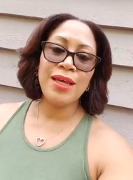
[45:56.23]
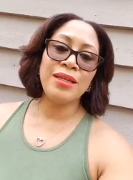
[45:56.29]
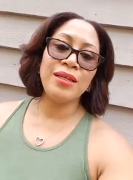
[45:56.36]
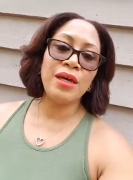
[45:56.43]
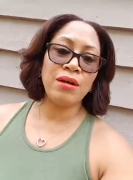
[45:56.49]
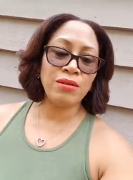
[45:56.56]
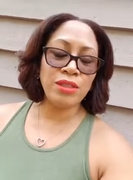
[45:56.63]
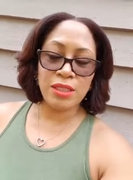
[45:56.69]

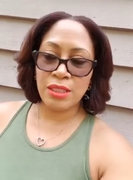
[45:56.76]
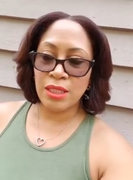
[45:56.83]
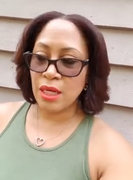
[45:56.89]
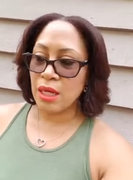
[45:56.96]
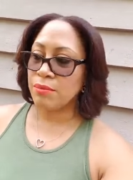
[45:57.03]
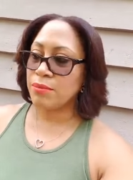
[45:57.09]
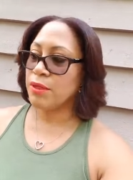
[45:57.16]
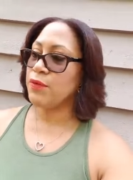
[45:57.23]
No, just get
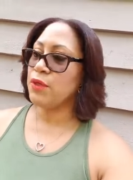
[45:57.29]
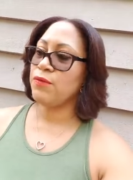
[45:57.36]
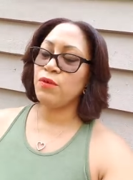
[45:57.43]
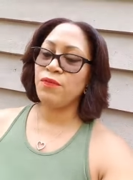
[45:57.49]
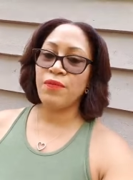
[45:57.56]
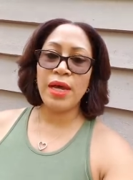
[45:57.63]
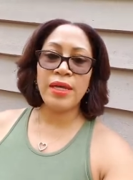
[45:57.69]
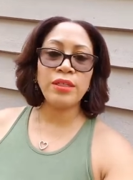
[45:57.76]
up. If you, if
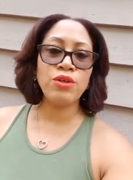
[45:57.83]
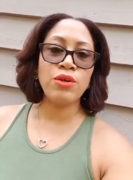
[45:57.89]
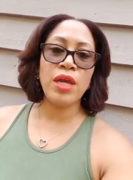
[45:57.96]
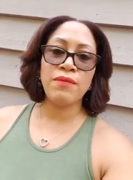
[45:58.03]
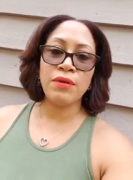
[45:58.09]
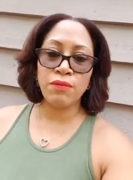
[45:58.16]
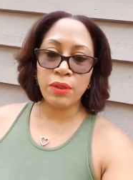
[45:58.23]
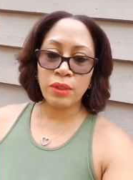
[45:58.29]
you find you're
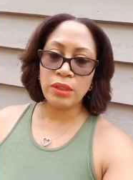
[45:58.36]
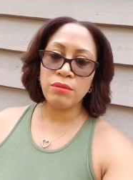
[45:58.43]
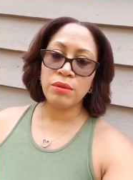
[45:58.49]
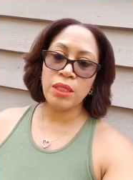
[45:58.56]
having a really,